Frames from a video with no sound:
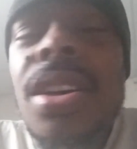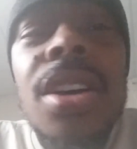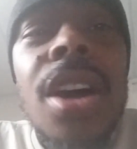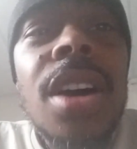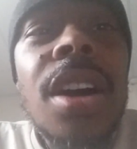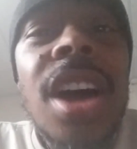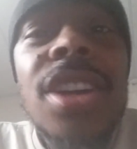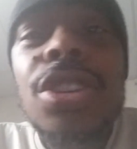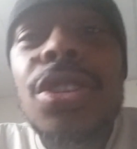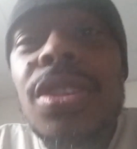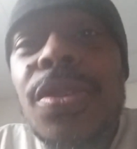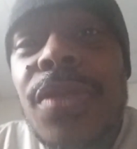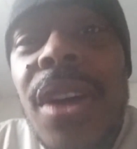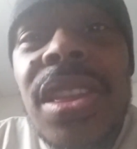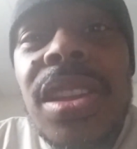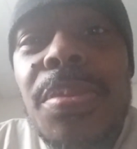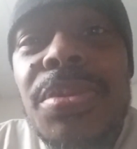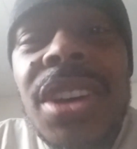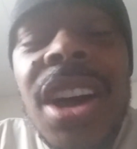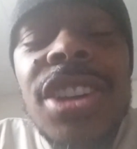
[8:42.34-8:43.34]

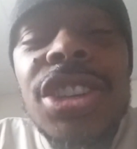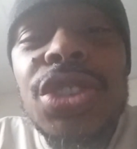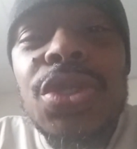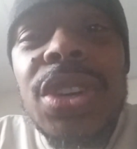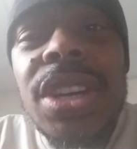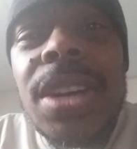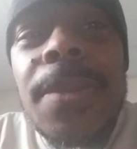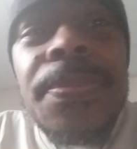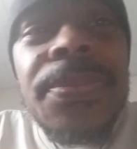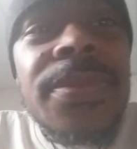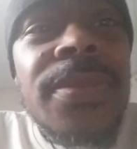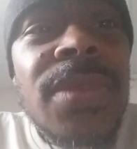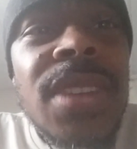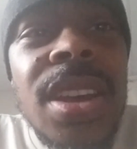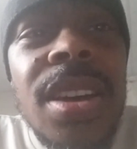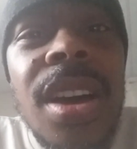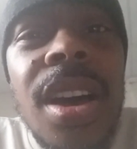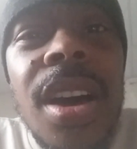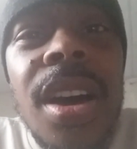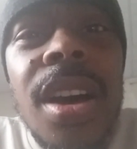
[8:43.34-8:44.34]
underdeveloped country
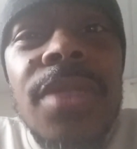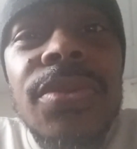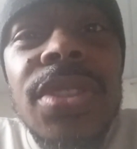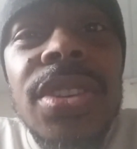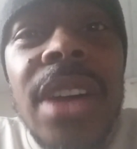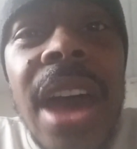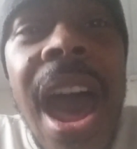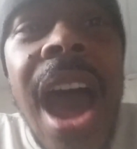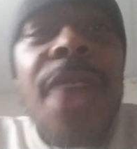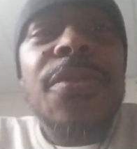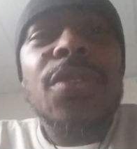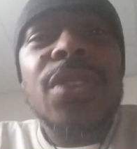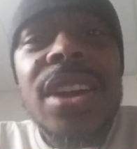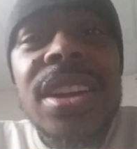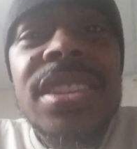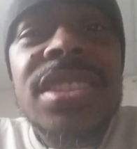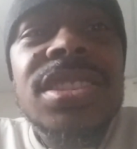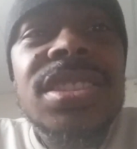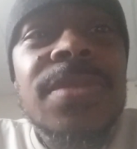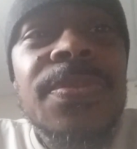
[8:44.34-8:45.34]

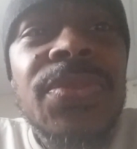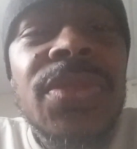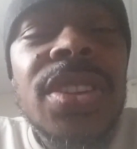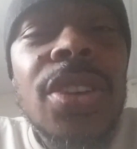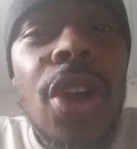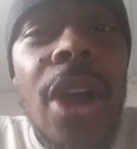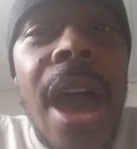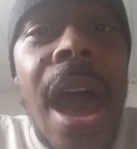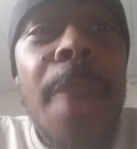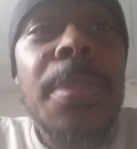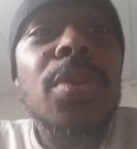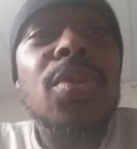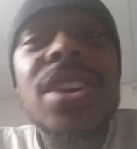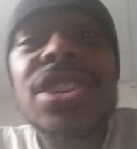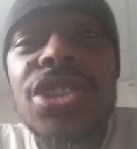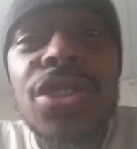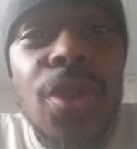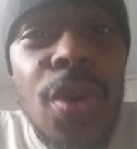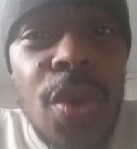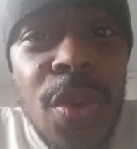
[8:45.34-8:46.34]
Africans,
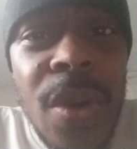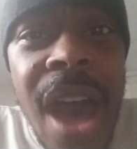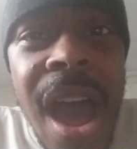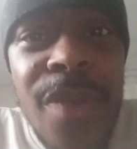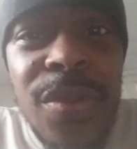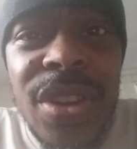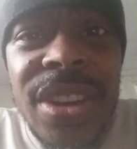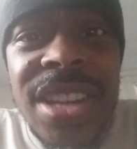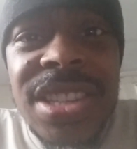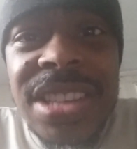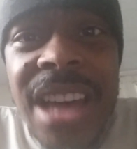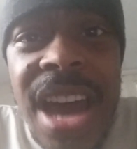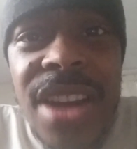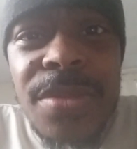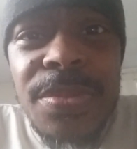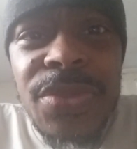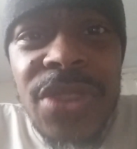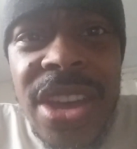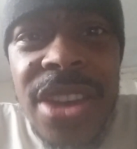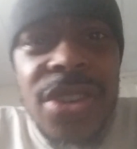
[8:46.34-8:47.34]
Aboriginal Africans at
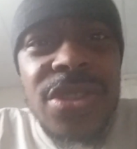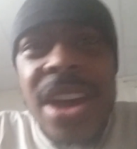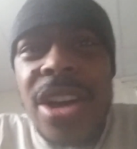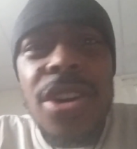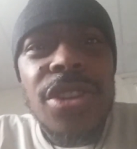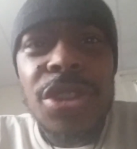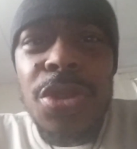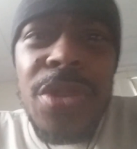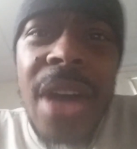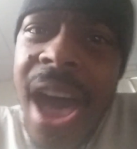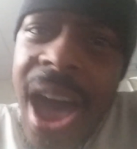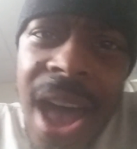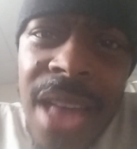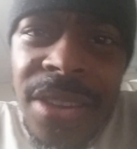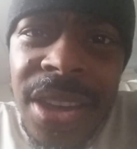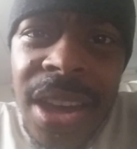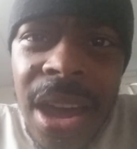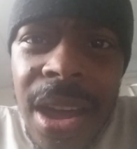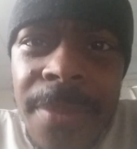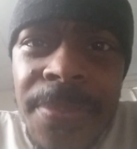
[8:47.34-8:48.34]
them. You ain't gonna do
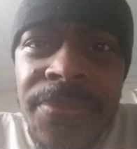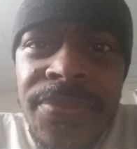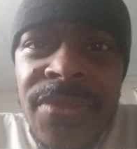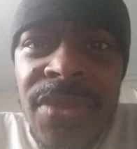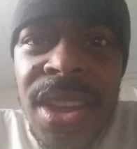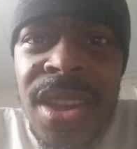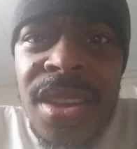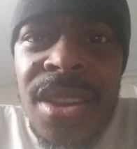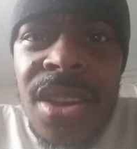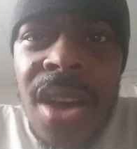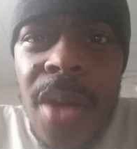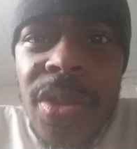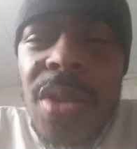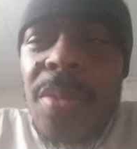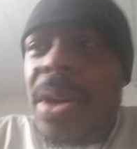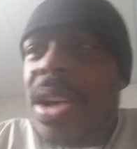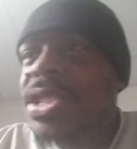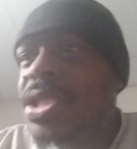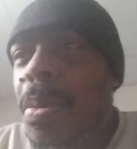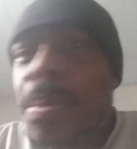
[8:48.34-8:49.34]
that. Okay, I'm
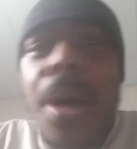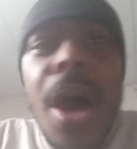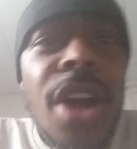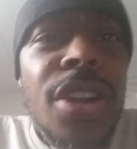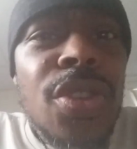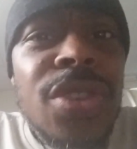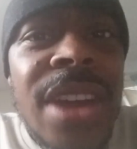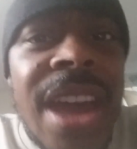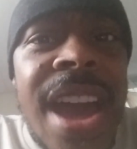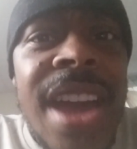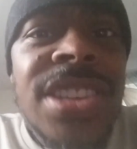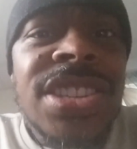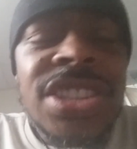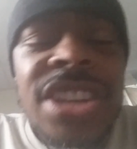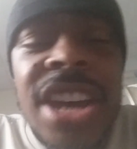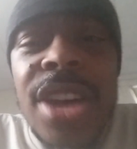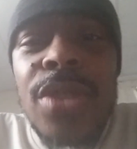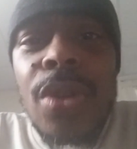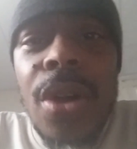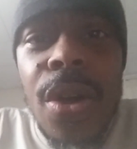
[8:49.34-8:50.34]
talking about some modern age
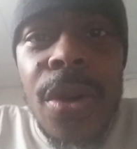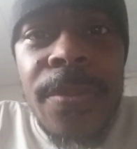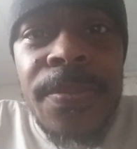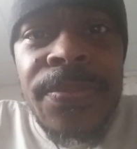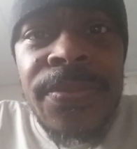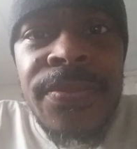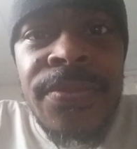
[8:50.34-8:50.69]
Negro.